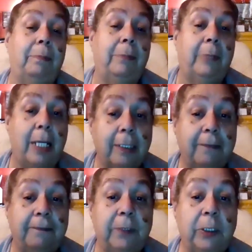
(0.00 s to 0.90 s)
got
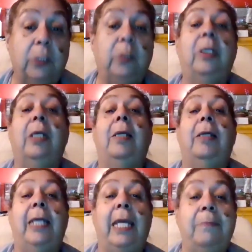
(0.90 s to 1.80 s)
the food,
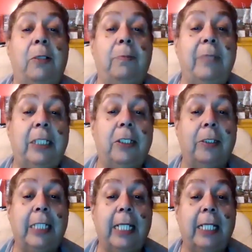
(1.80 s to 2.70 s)
came home and
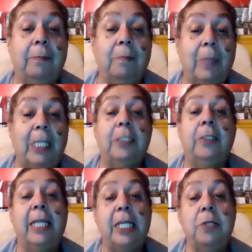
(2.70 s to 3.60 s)
cooked it.
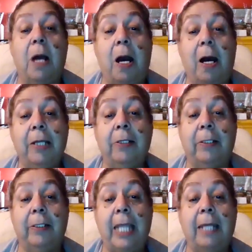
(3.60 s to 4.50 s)
So then you
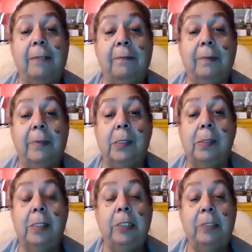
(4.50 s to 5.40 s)
honor that.
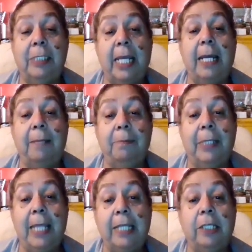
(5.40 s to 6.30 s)
You say, "I'm
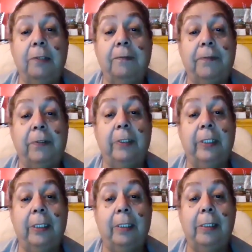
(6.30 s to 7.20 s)
thank you
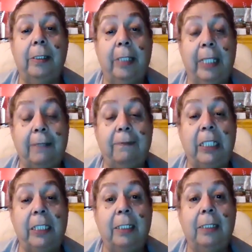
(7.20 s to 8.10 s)
for
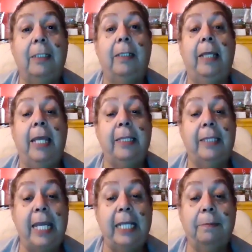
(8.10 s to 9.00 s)
giving," and
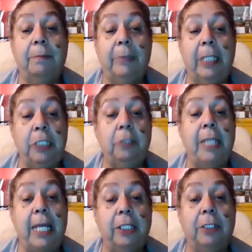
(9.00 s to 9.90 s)
you
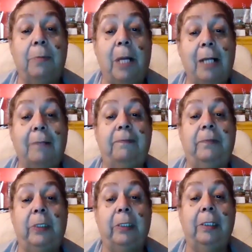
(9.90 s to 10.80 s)
thank your mom
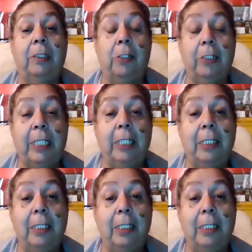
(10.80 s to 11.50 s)
for cooking.